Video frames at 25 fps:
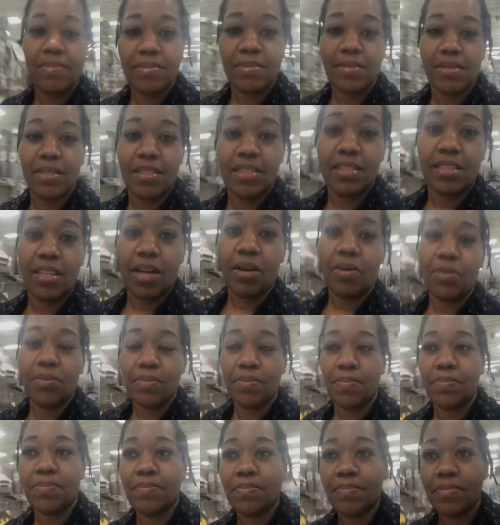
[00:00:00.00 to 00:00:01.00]
You know,
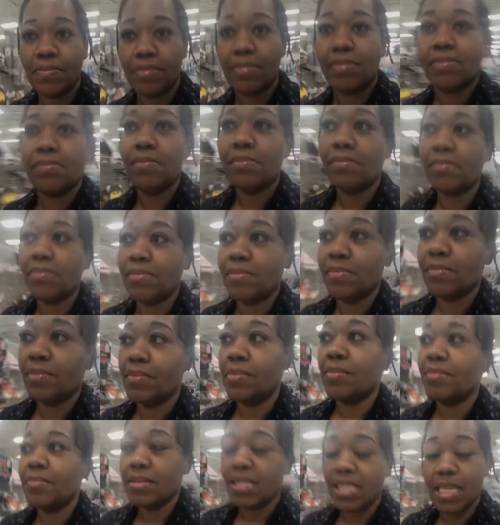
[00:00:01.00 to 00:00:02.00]

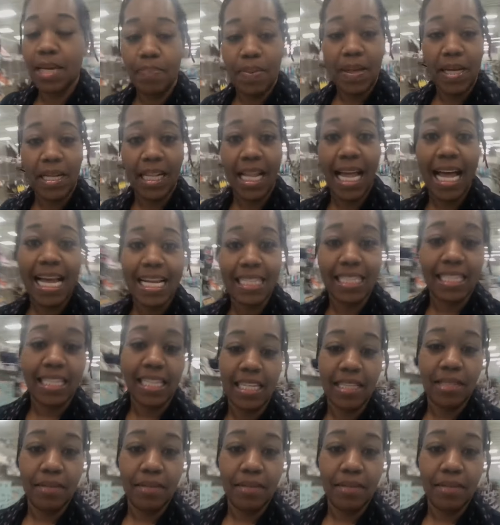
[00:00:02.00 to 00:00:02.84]
keep it classy.